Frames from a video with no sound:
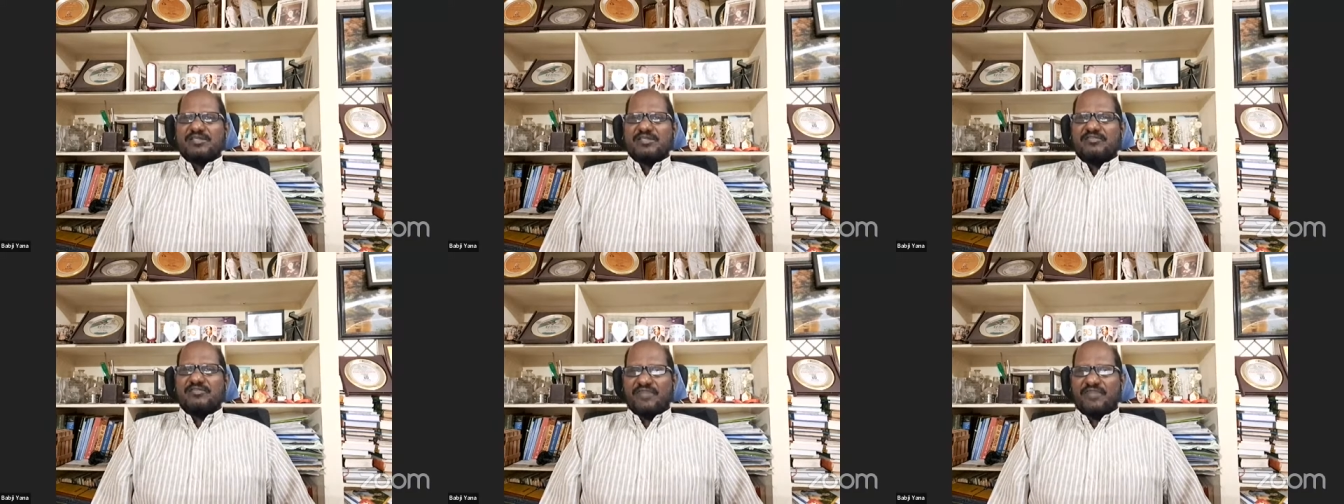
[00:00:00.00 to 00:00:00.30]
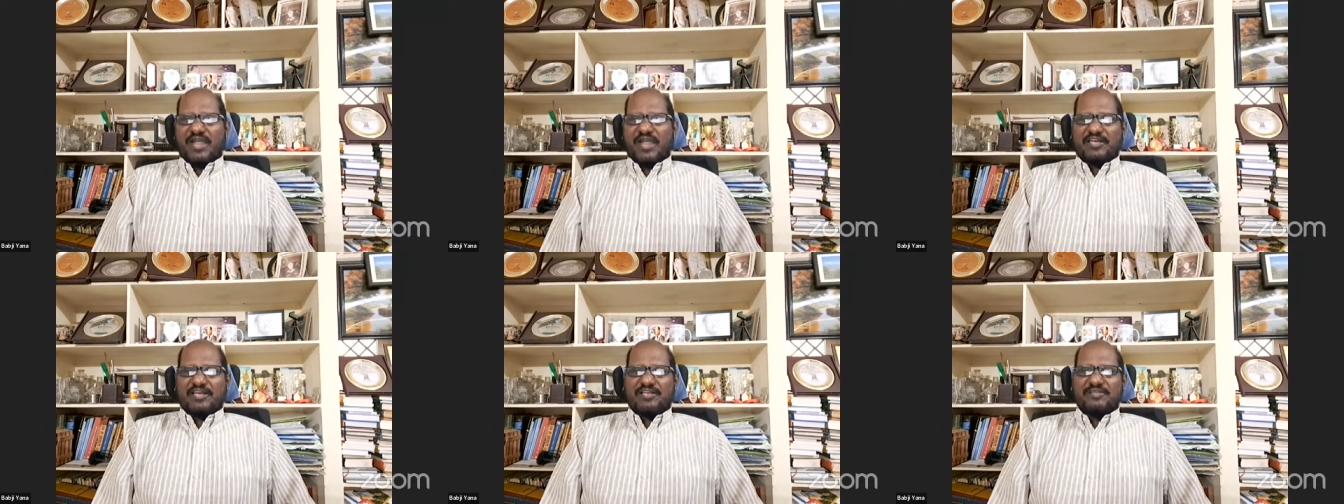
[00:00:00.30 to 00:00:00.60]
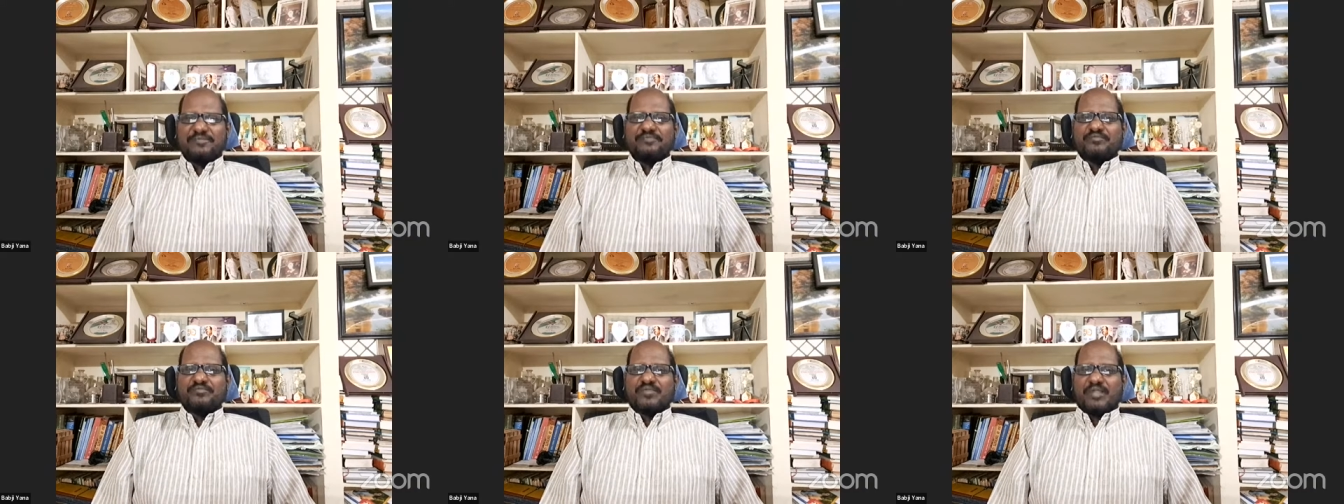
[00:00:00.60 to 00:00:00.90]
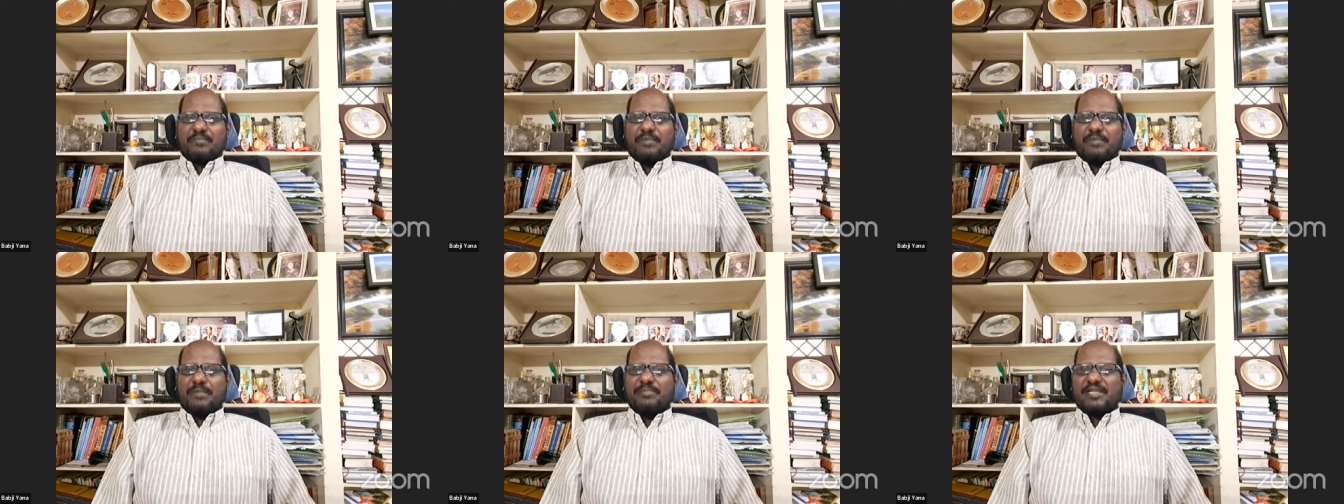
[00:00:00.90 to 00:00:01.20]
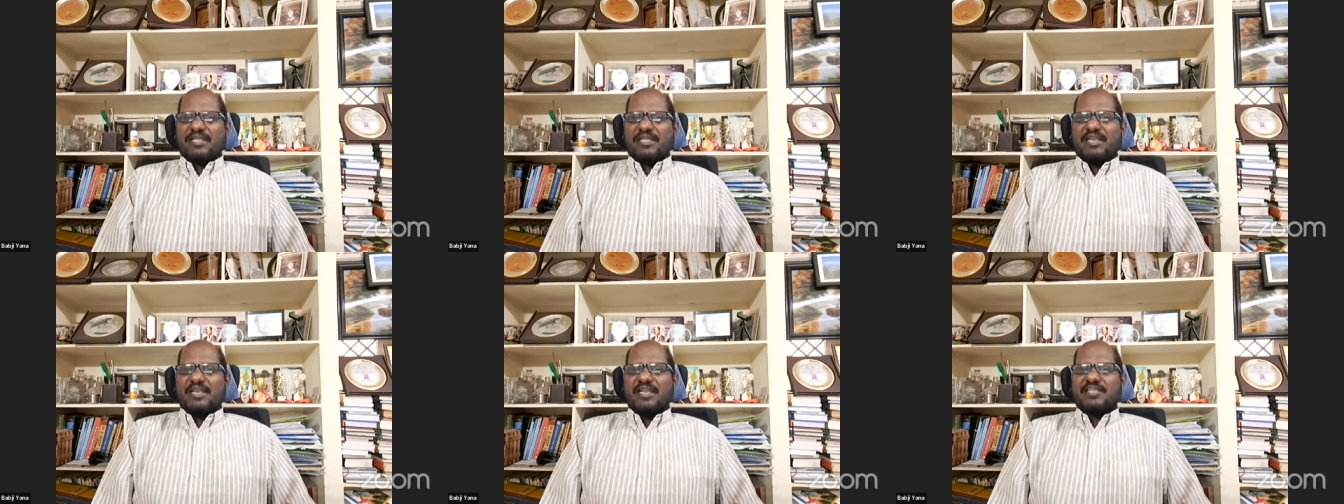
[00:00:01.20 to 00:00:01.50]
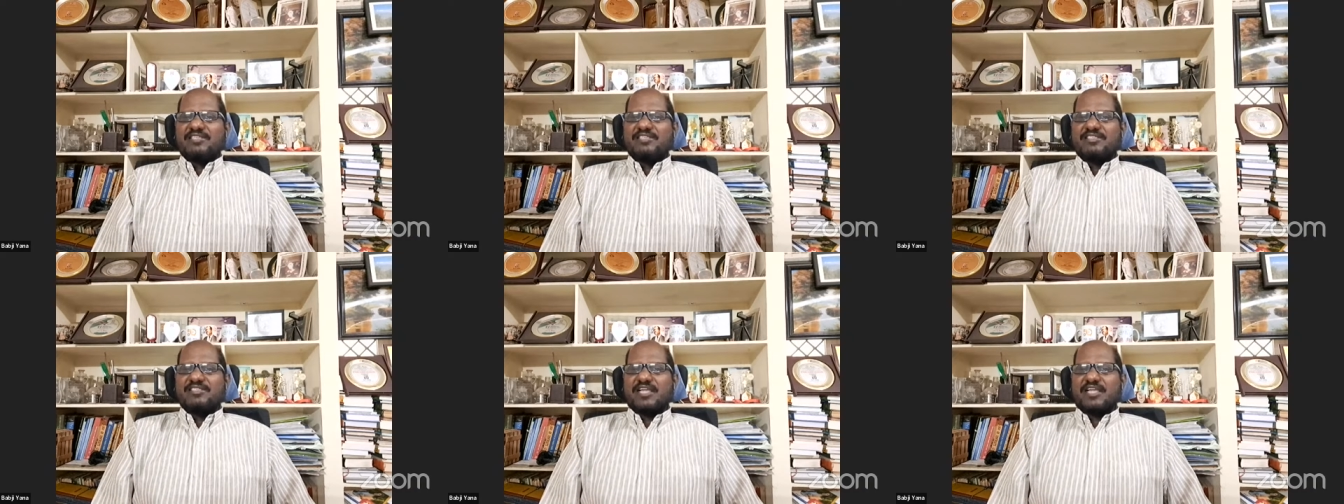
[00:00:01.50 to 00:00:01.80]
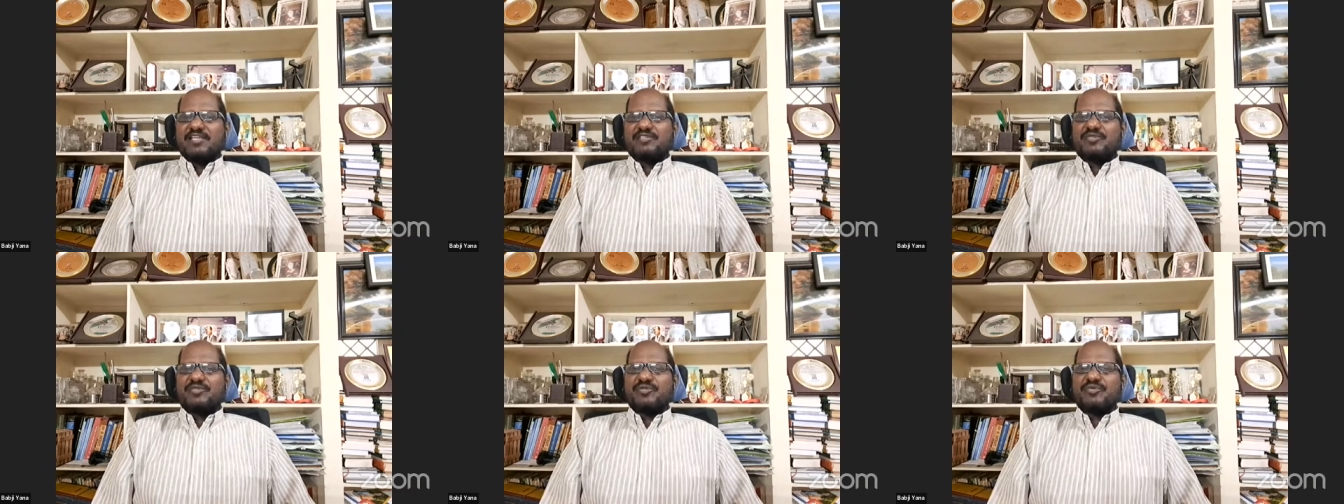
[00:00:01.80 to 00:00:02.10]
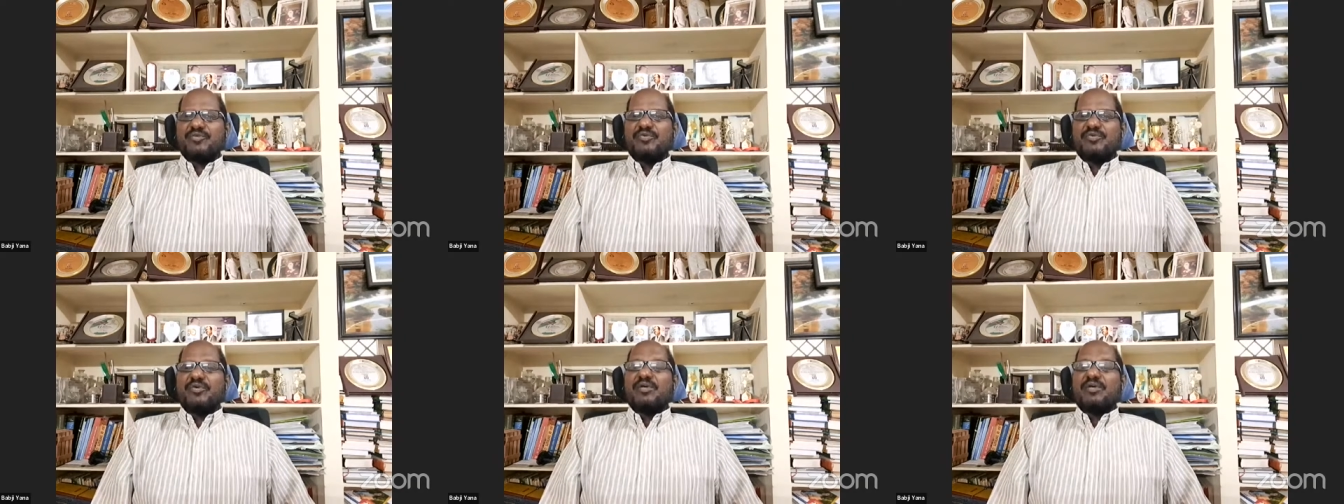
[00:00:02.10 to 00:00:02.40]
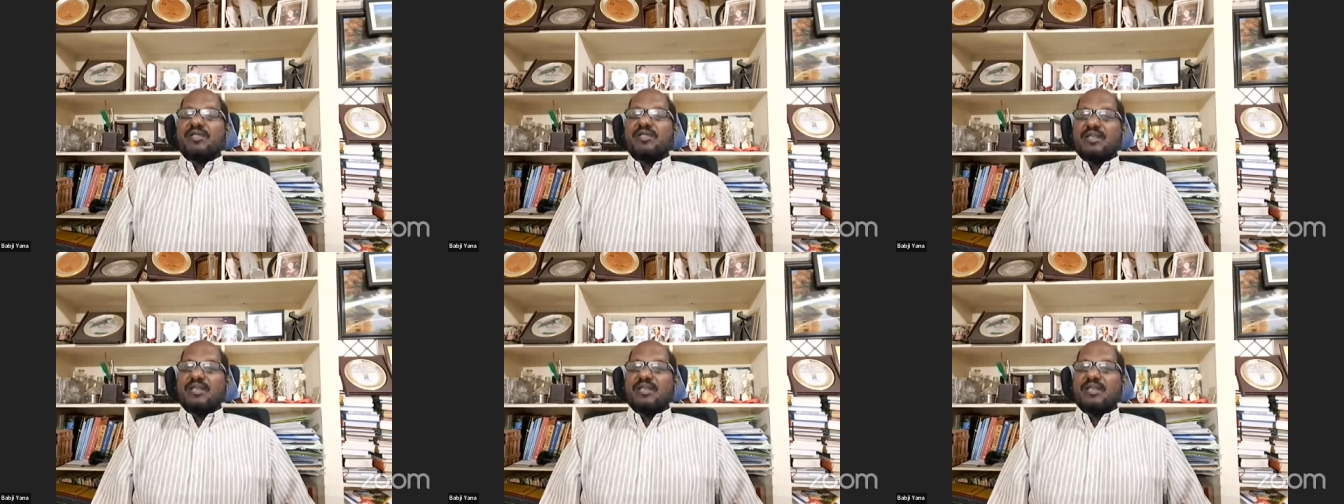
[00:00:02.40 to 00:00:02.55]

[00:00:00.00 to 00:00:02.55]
In fact, public relations has to